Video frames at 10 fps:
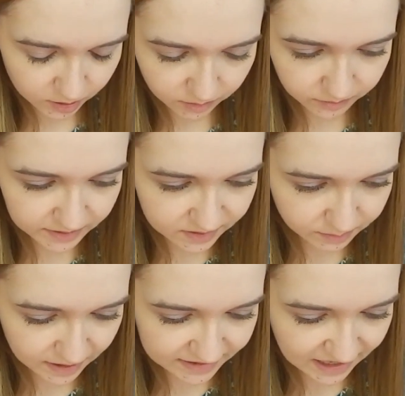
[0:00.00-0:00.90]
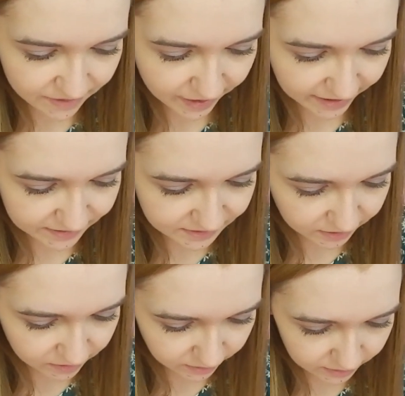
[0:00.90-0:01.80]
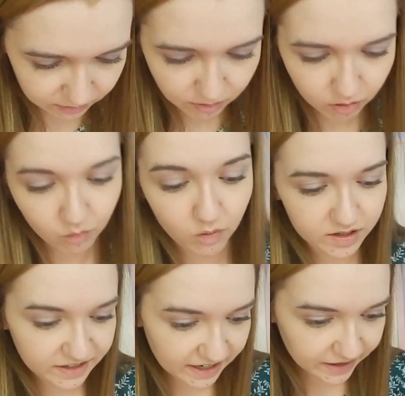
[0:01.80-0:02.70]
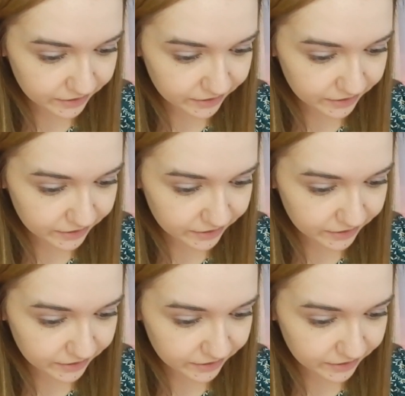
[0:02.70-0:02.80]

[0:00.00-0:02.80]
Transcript: You know, I'm really surprised I haven't accidentally clicked the wrong one yet.